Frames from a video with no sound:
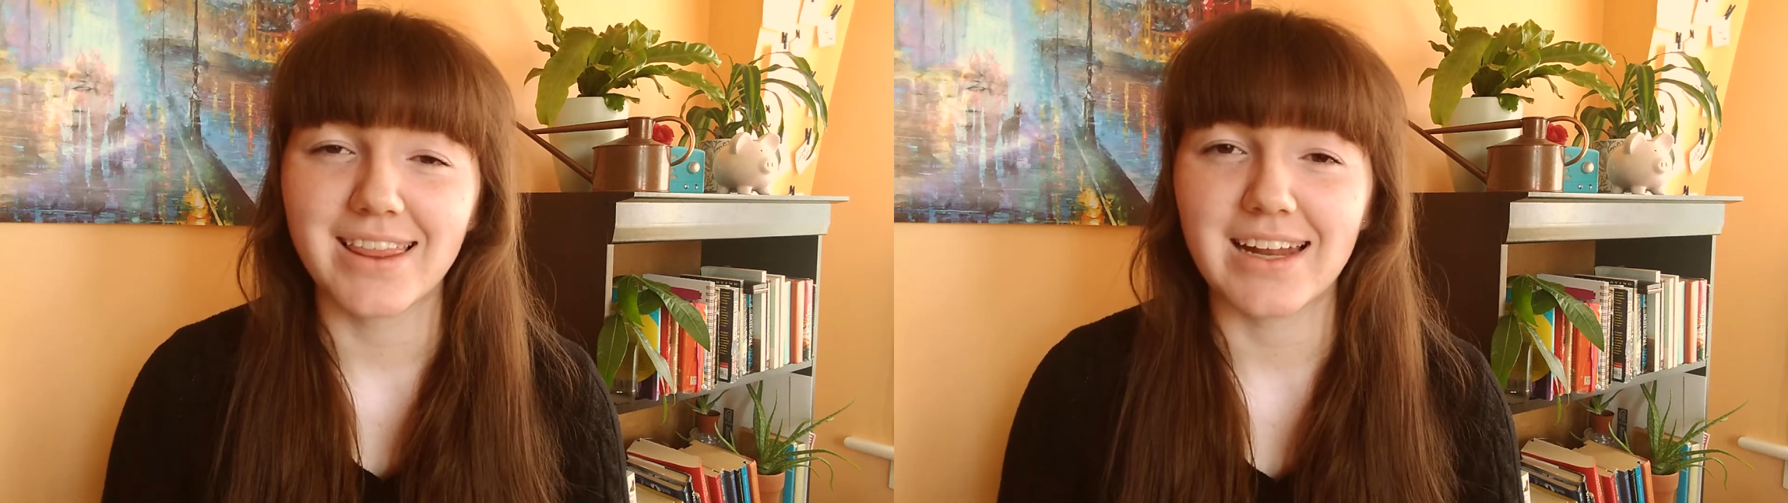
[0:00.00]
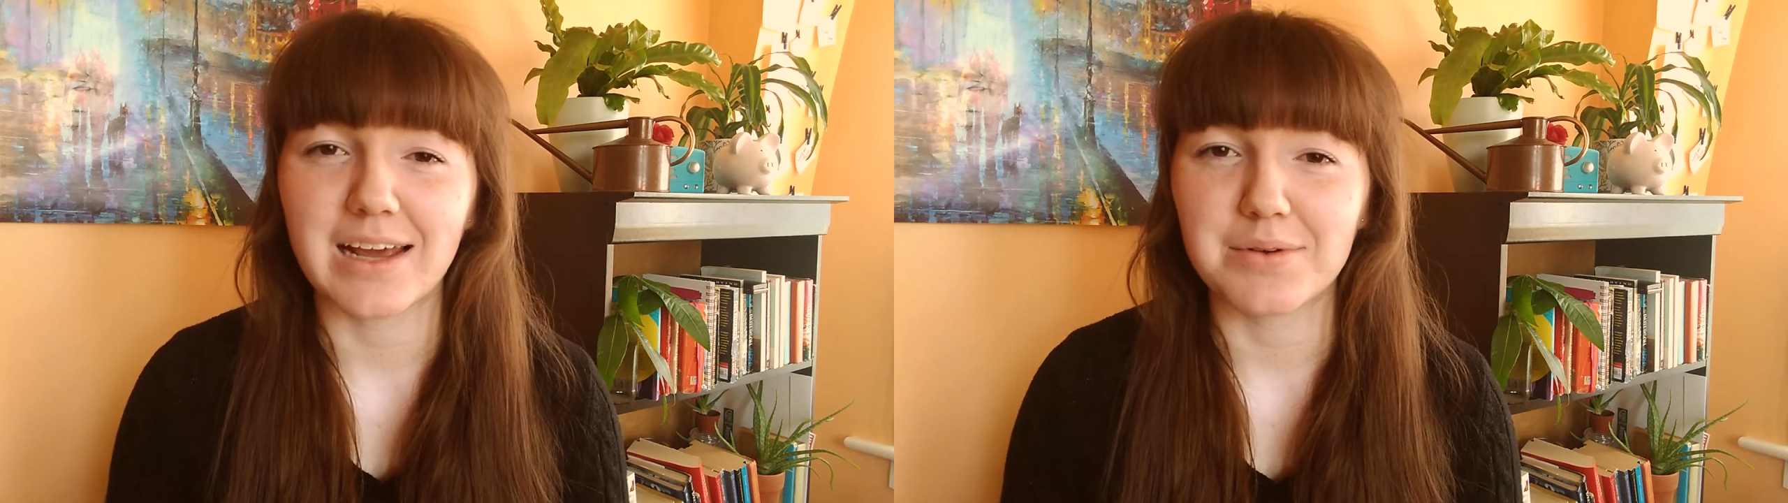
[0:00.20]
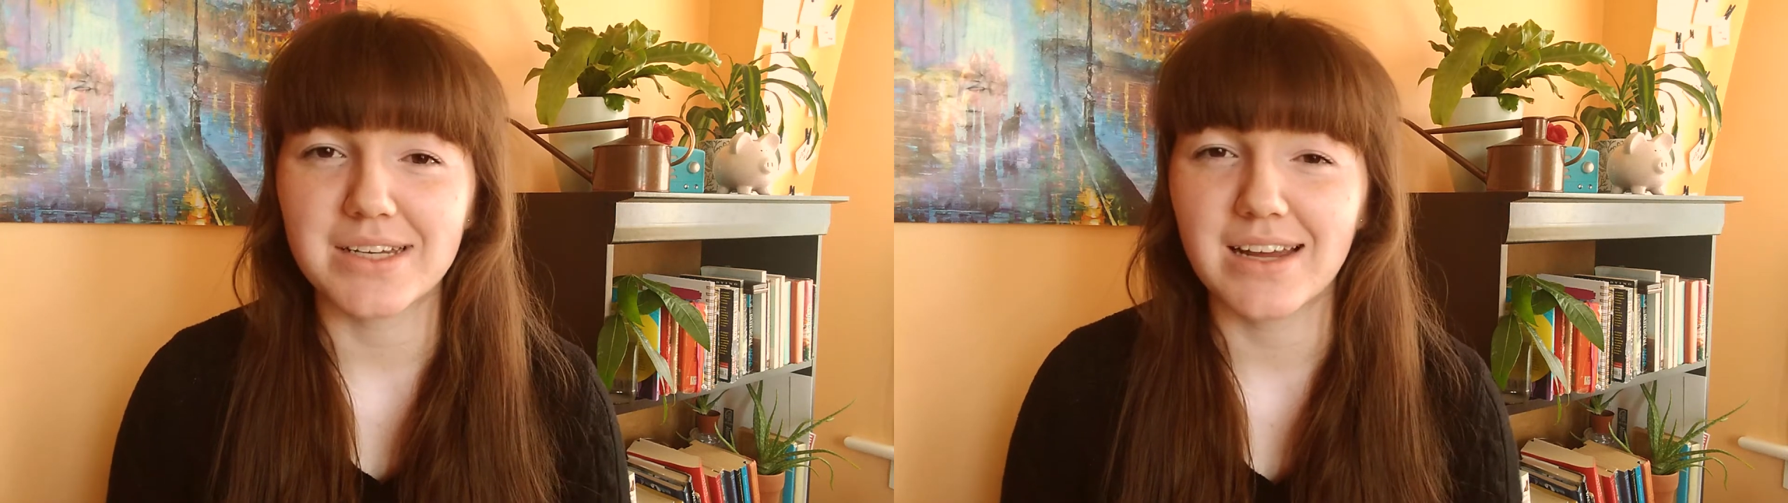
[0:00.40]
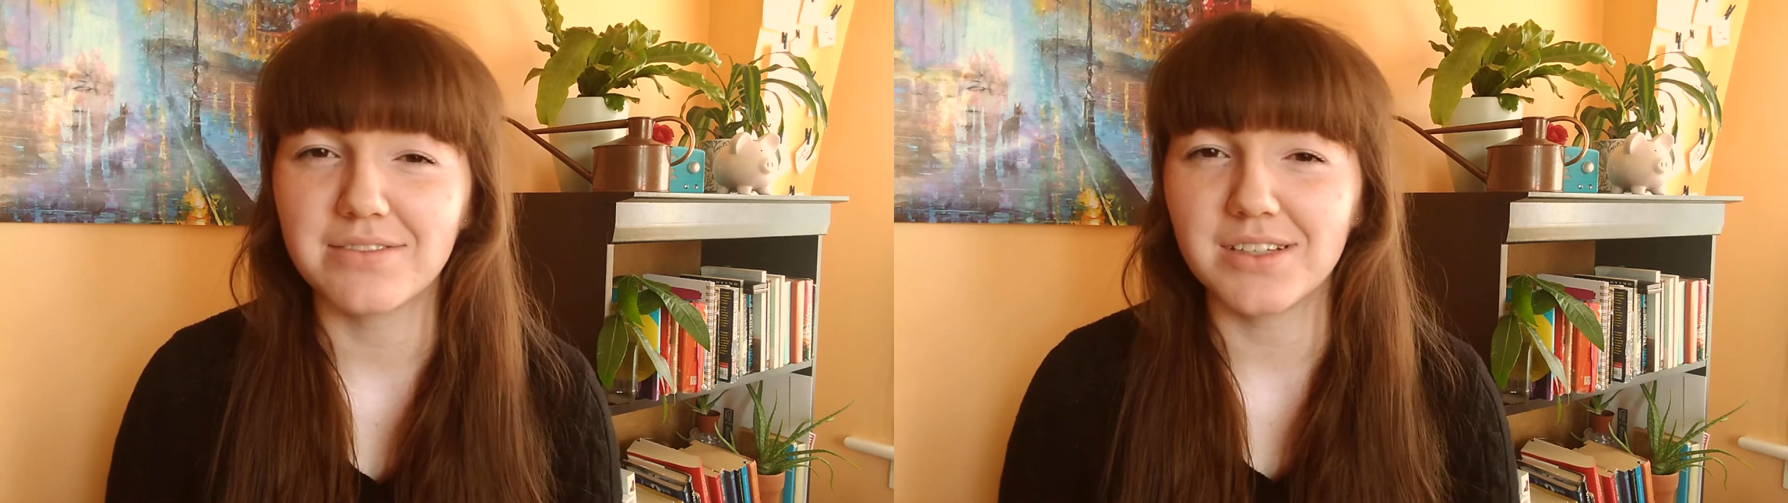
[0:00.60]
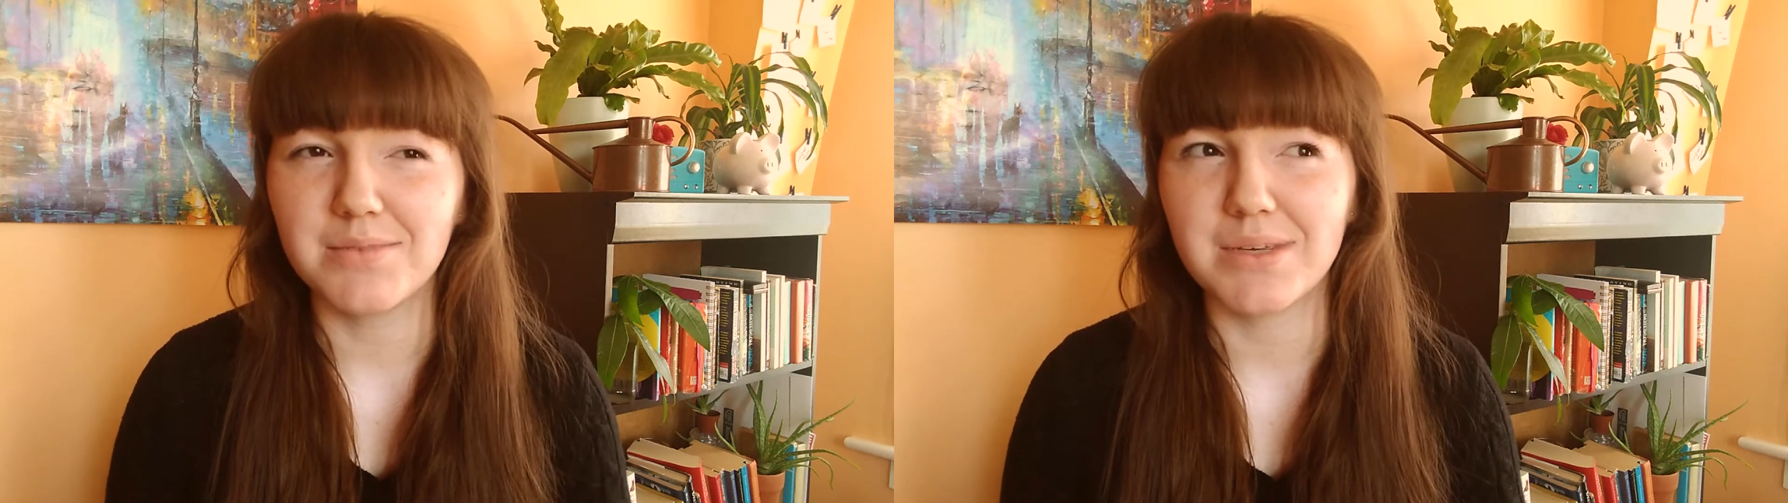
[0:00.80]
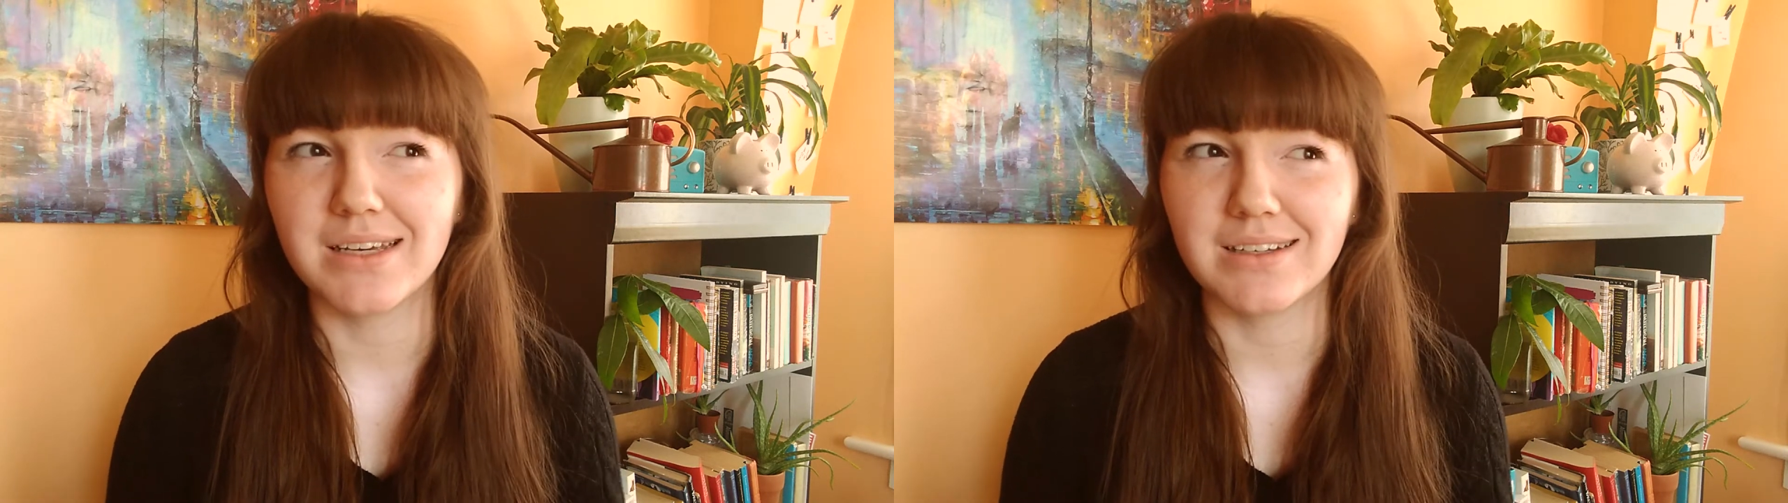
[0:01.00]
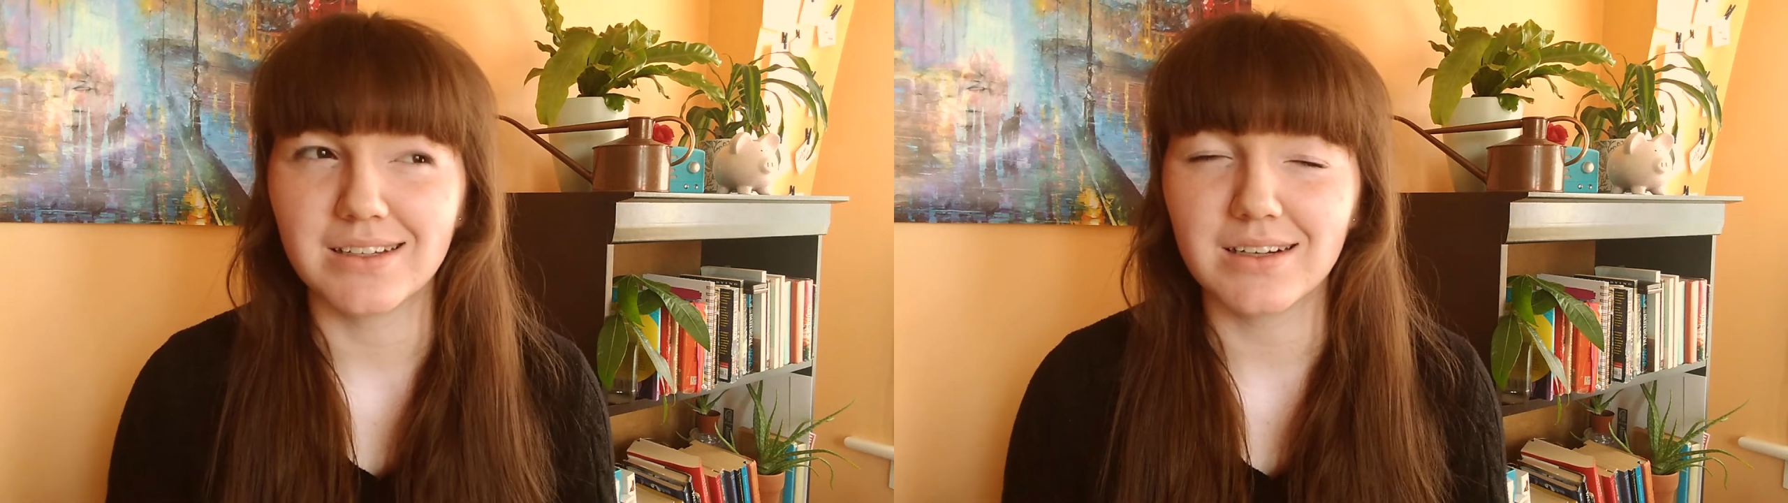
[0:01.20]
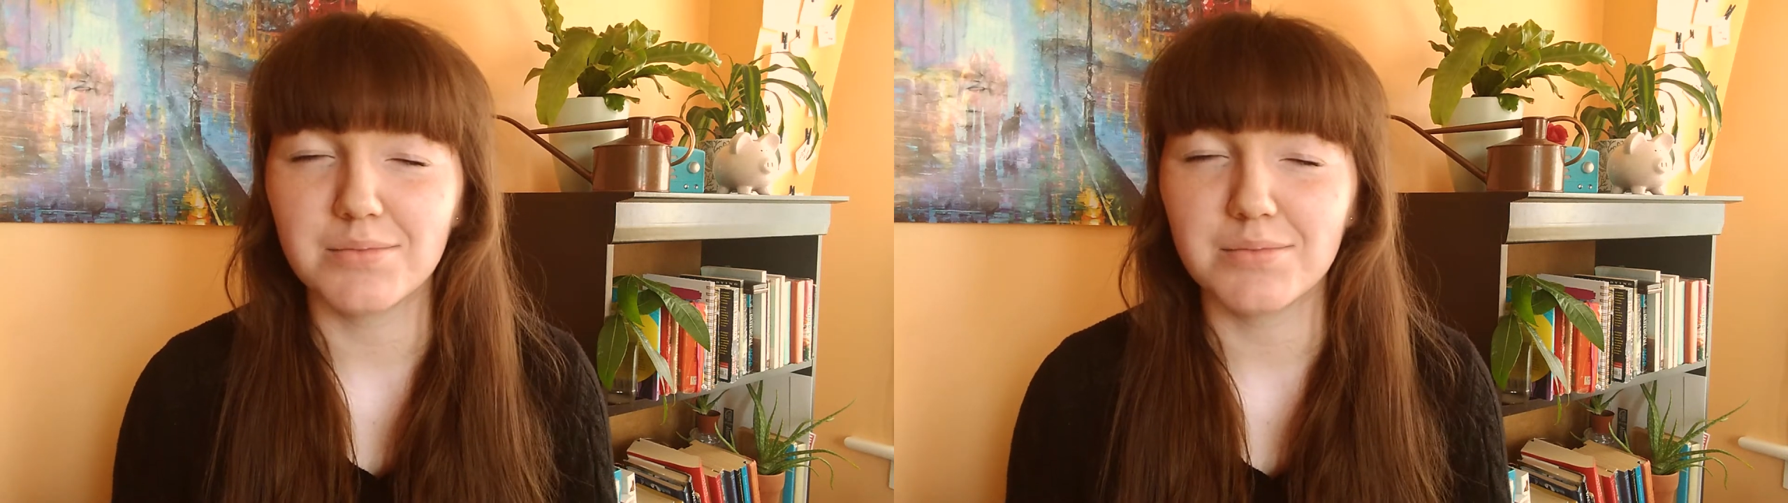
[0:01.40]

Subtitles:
then I would definitely be a little